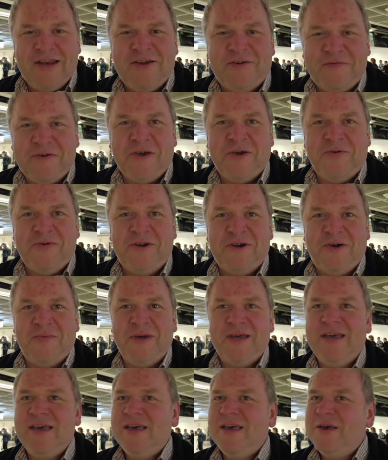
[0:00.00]
any of you who know
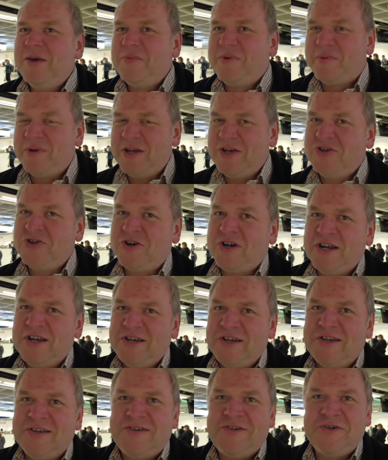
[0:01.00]
me probably chucking
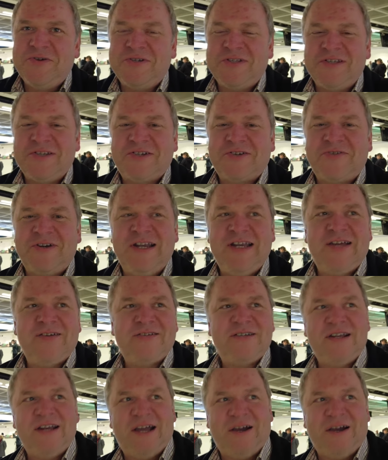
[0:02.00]
your shoes at the screen now saying,